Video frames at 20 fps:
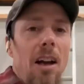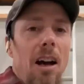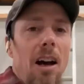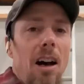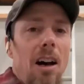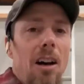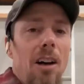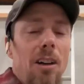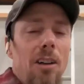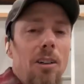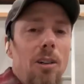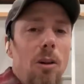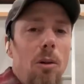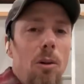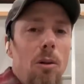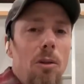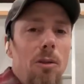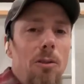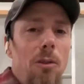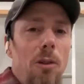Our
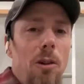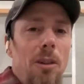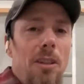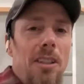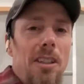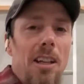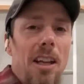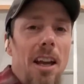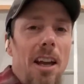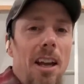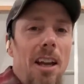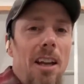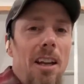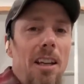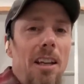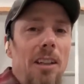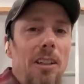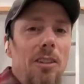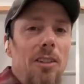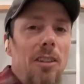goal for
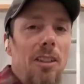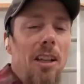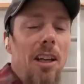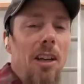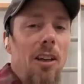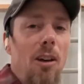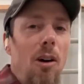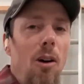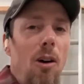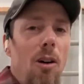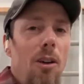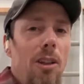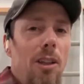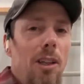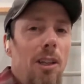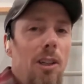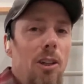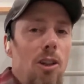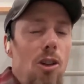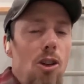today is to get all the
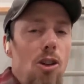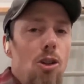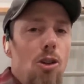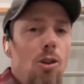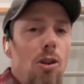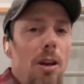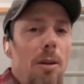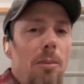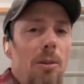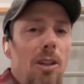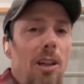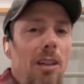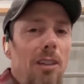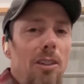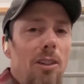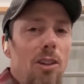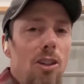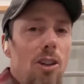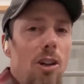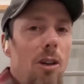little trim.
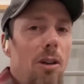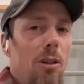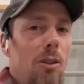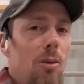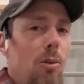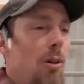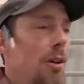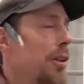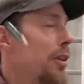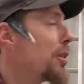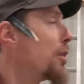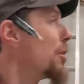Justin, show us where, the,